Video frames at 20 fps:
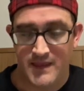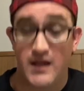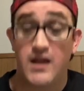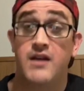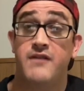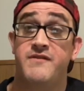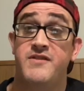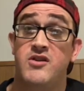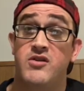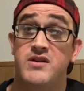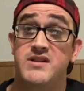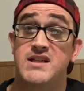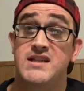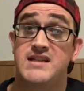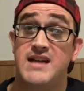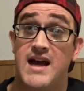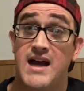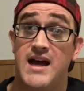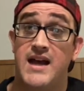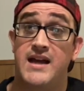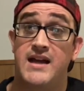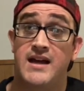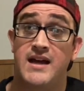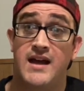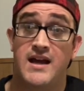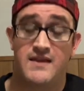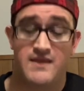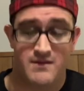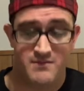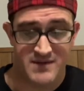If there is a tie,
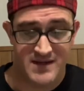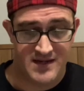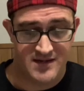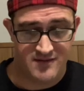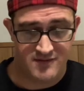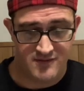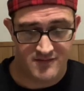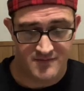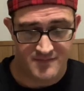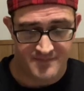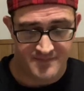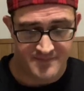end the battle.